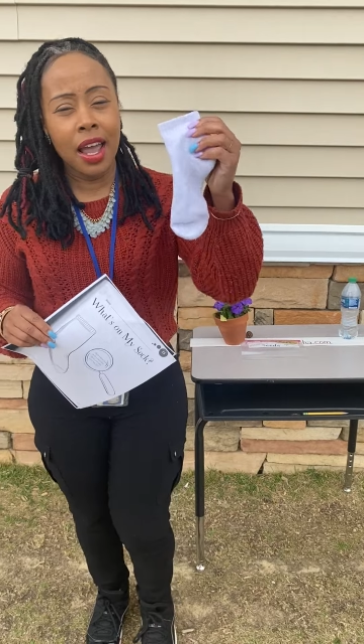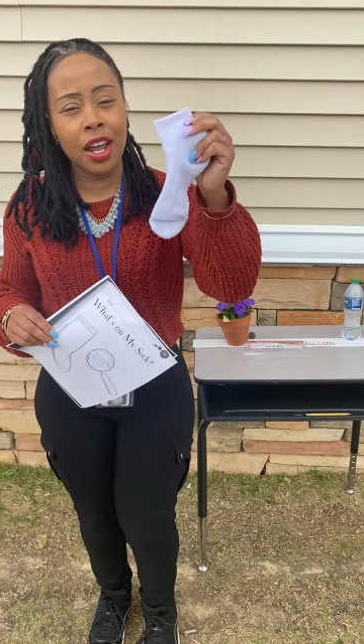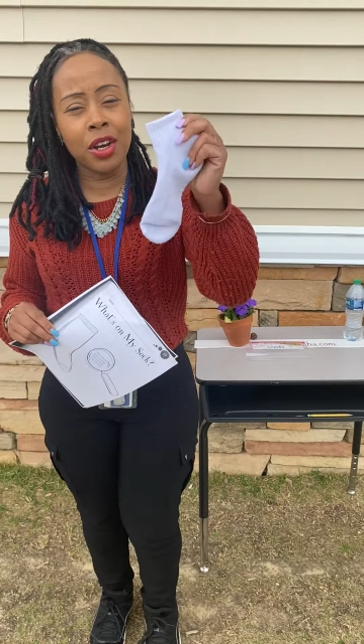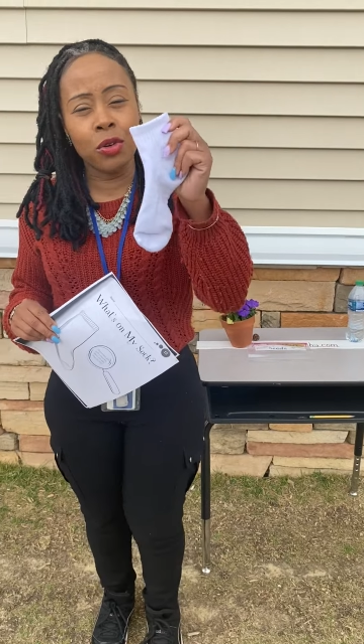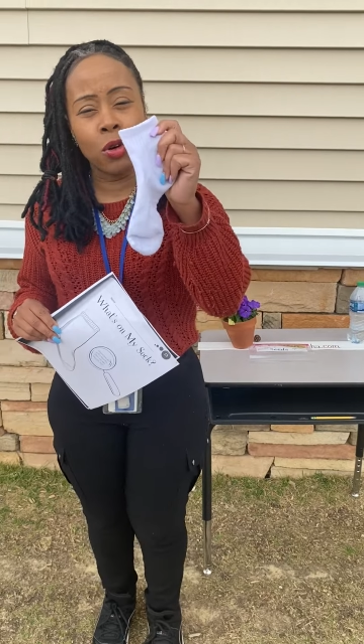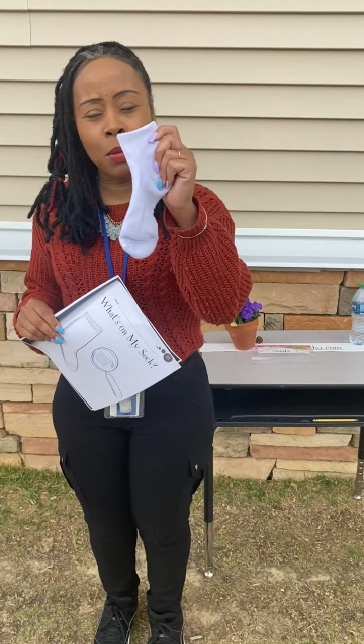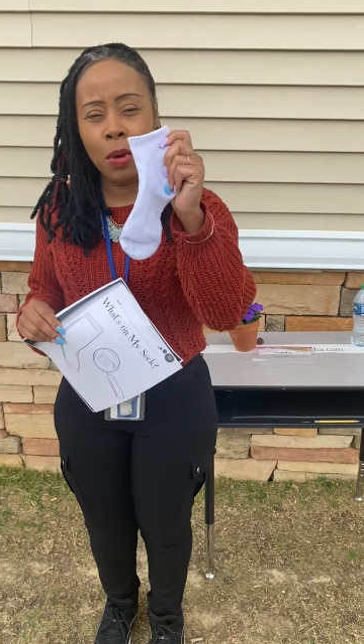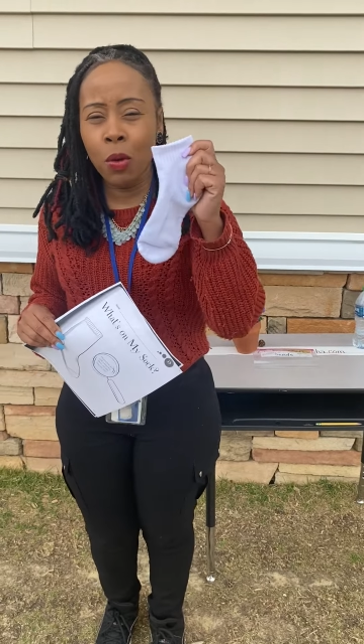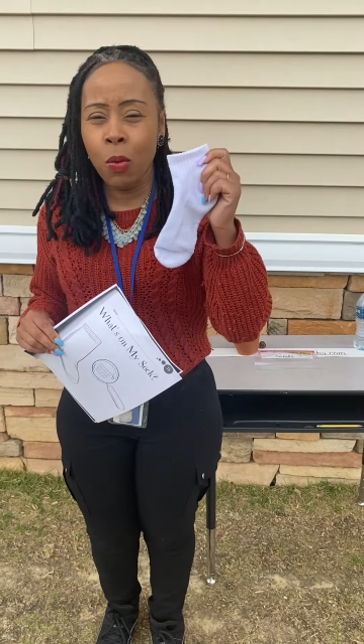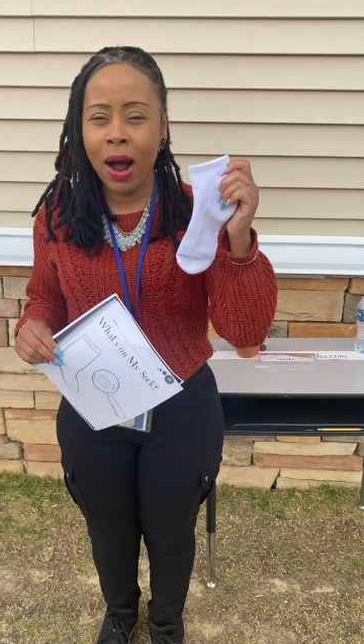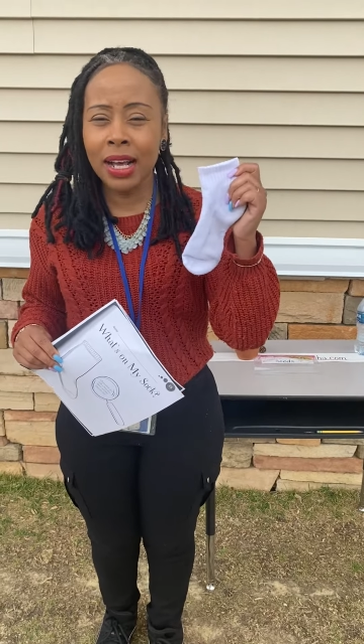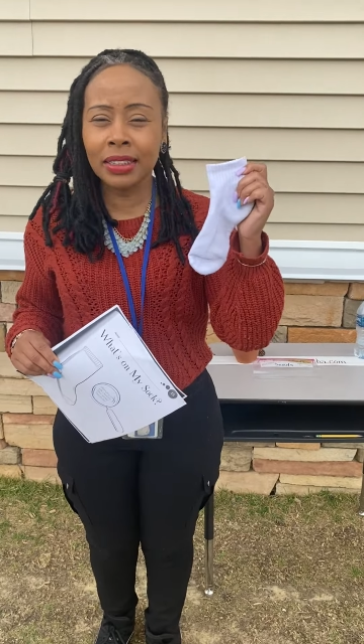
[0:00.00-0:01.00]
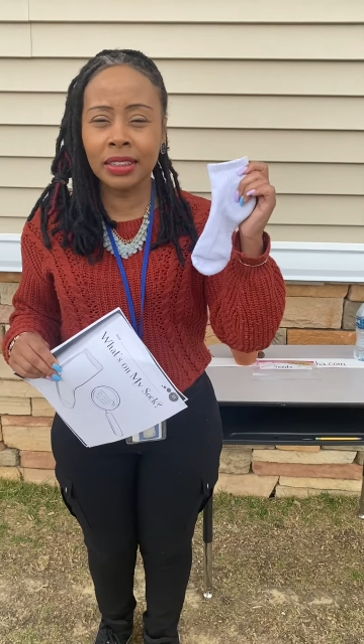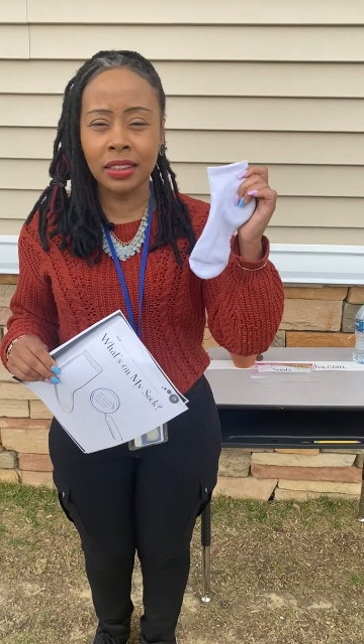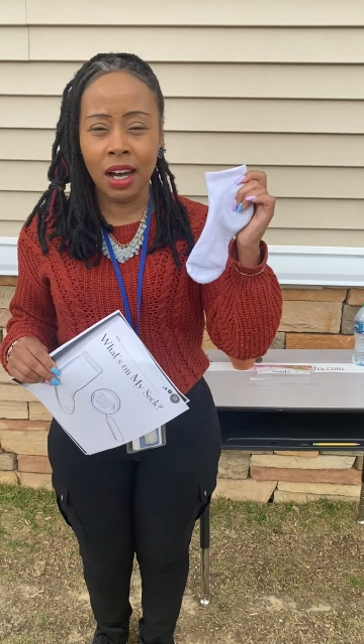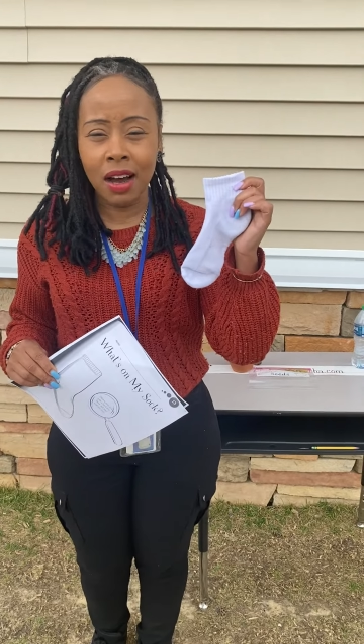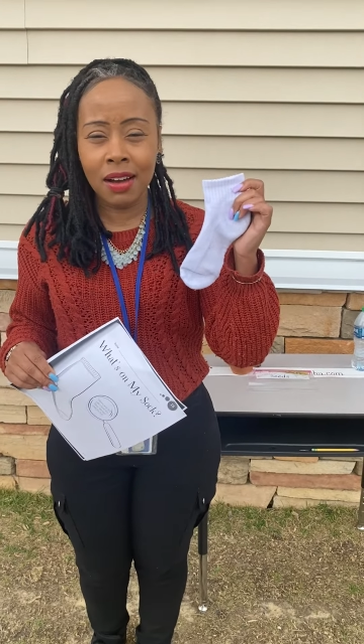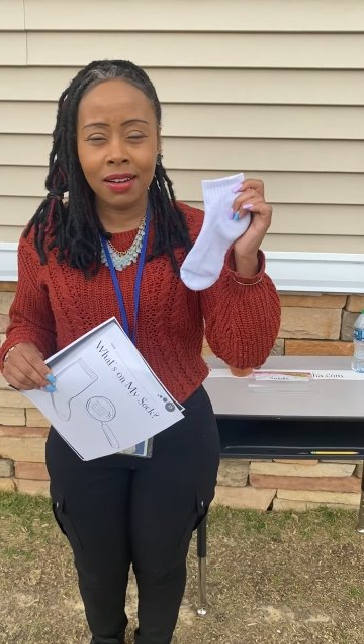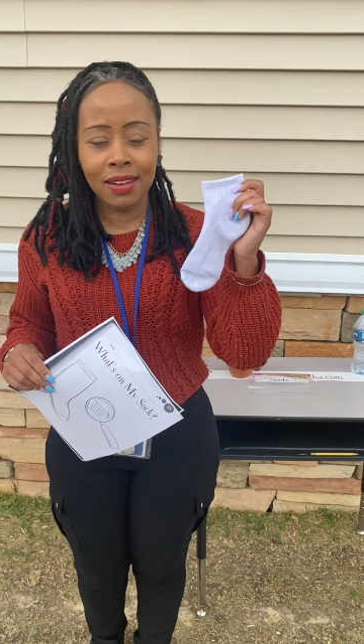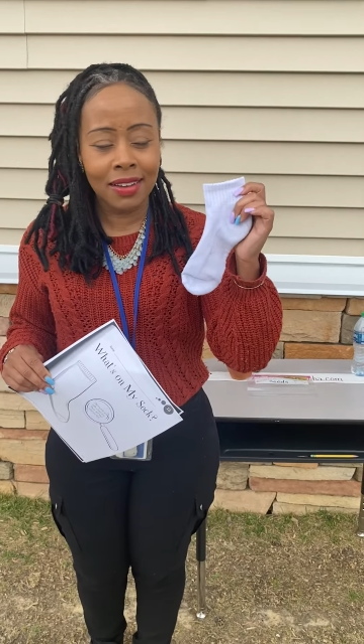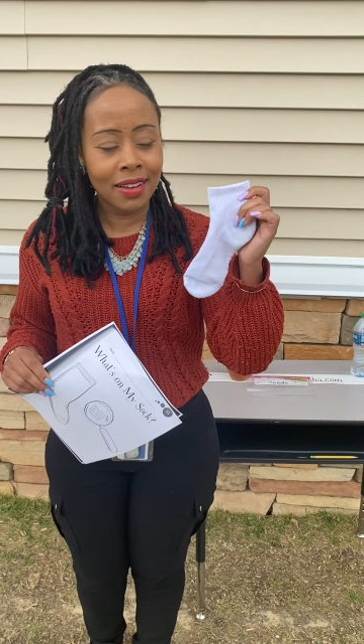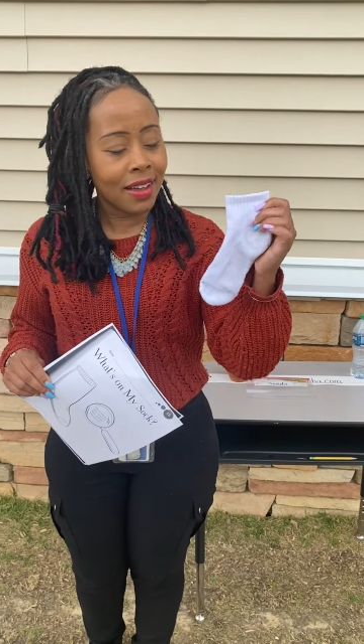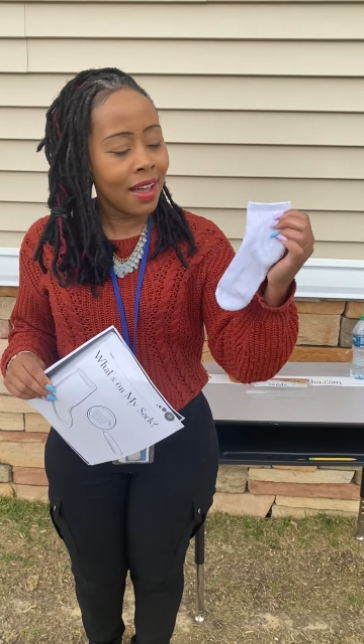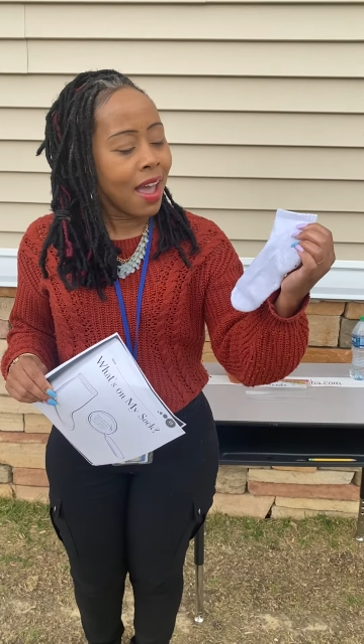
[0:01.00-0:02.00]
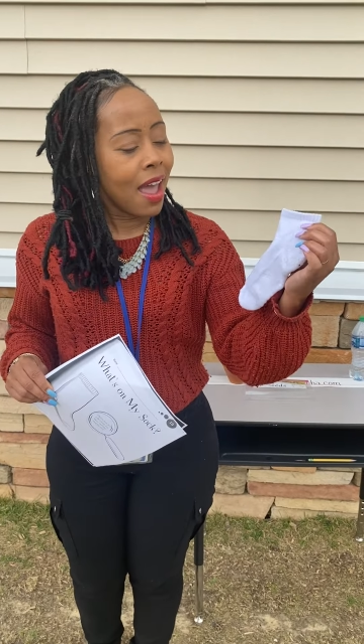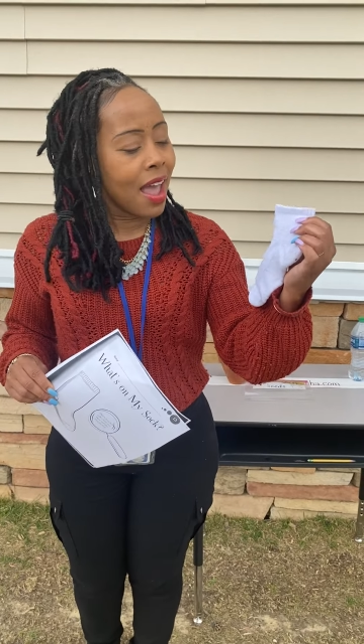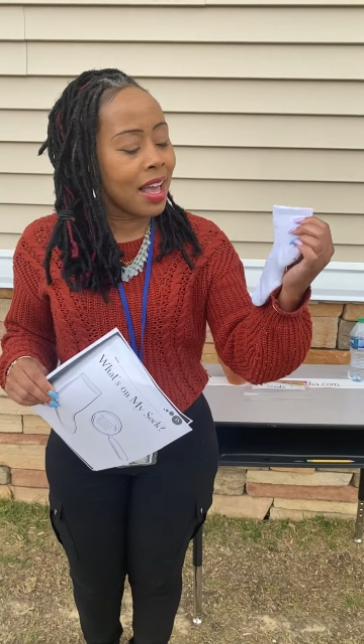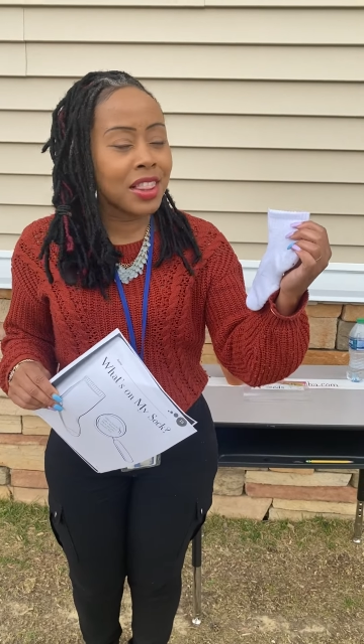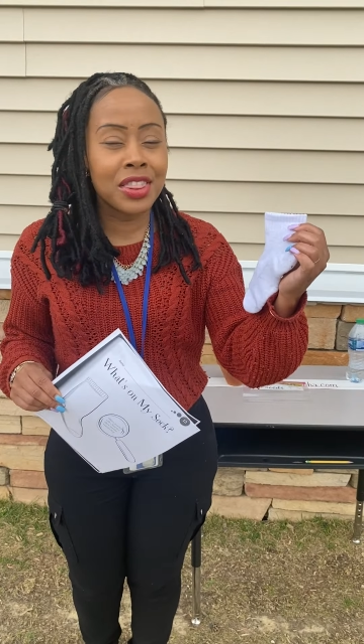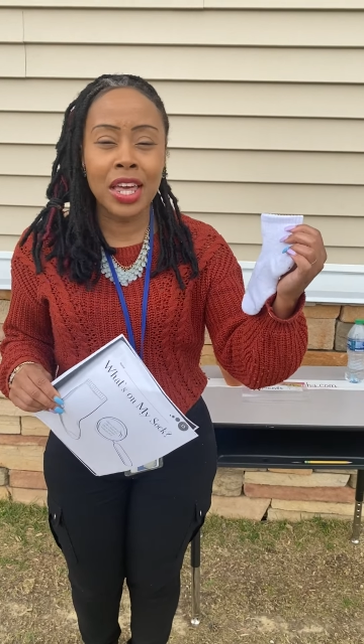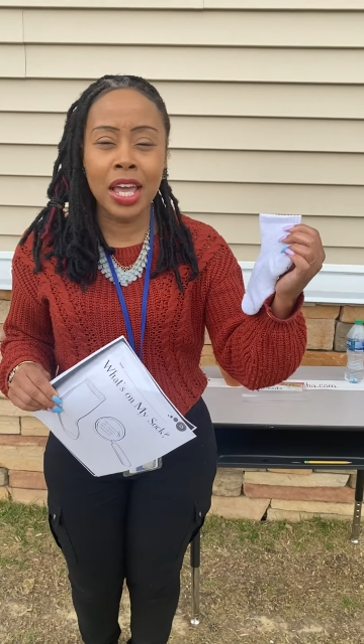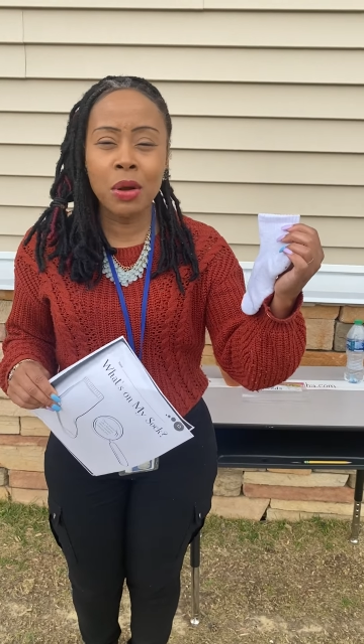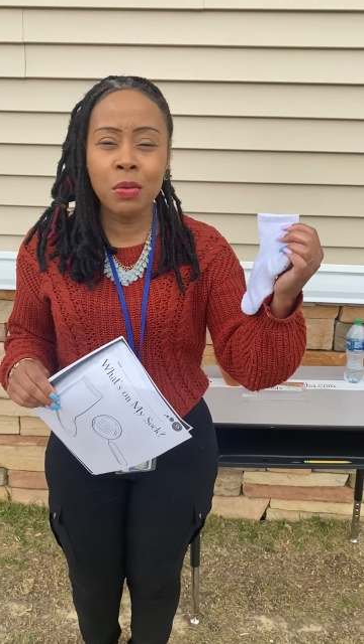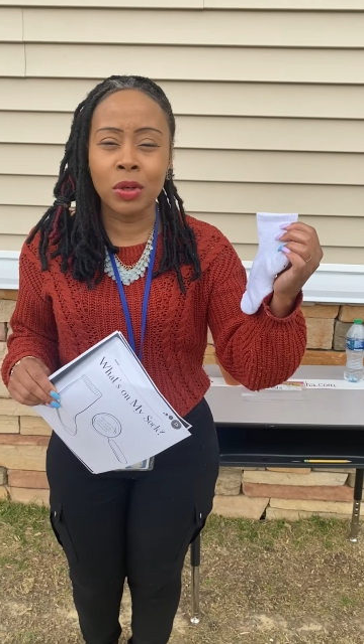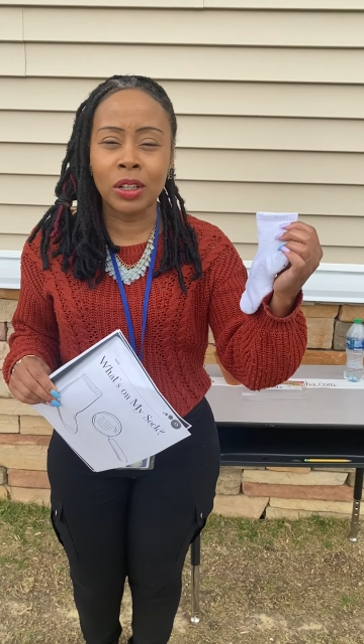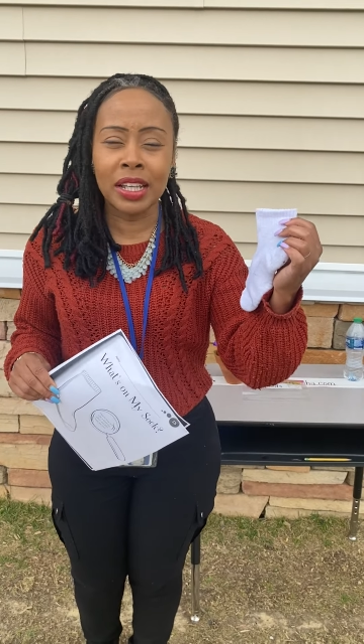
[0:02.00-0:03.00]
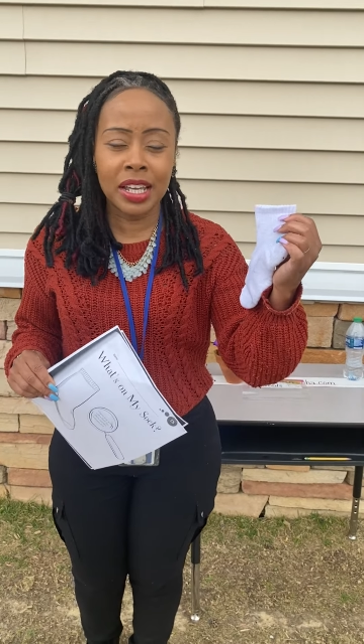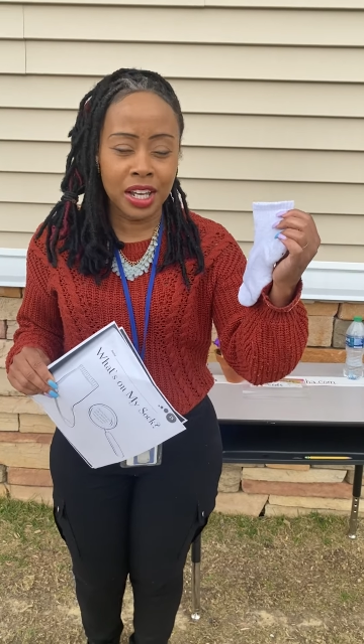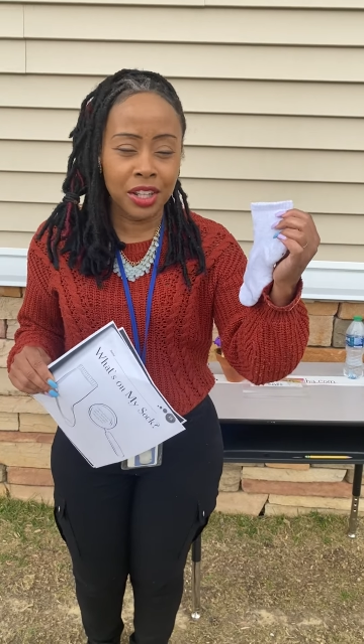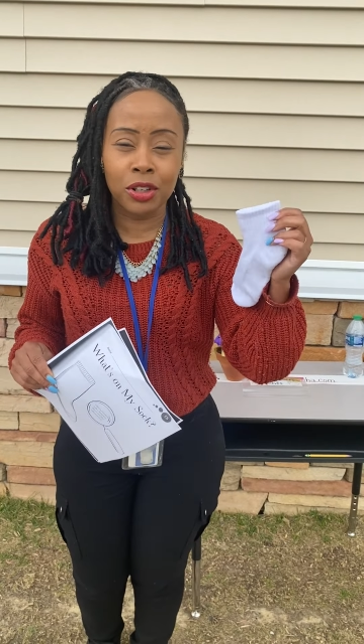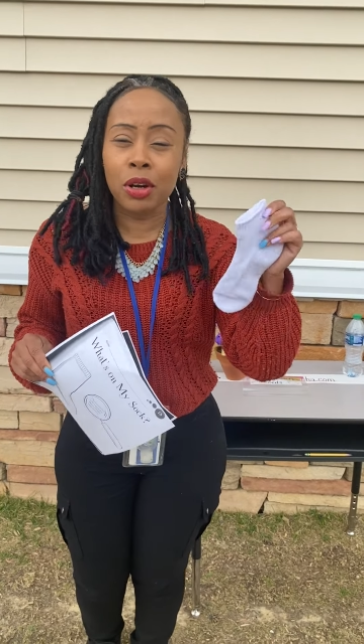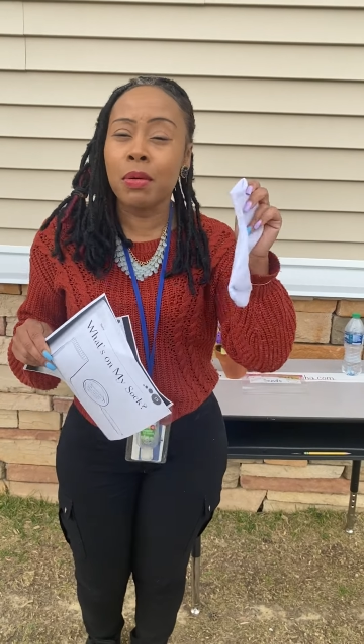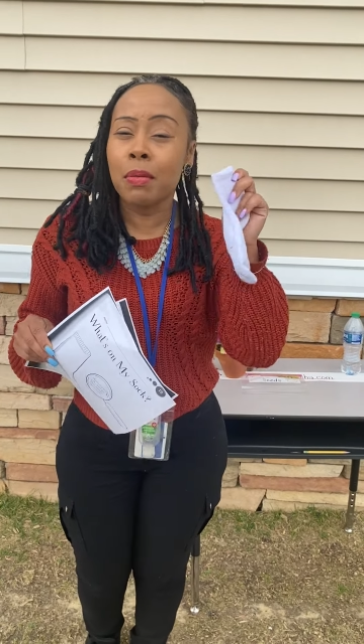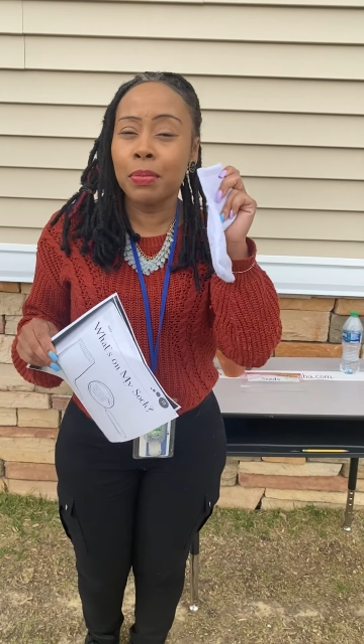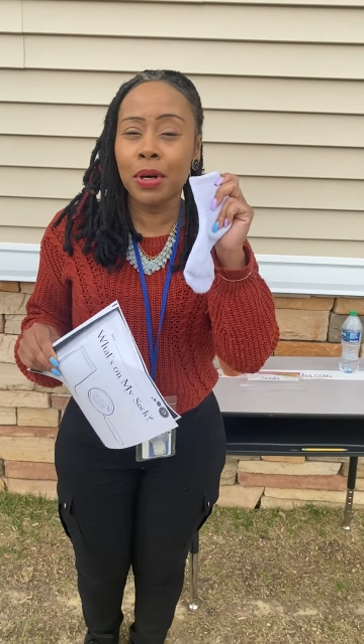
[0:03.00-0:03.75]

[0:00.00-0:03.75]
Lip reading: a normal white sock, and they will either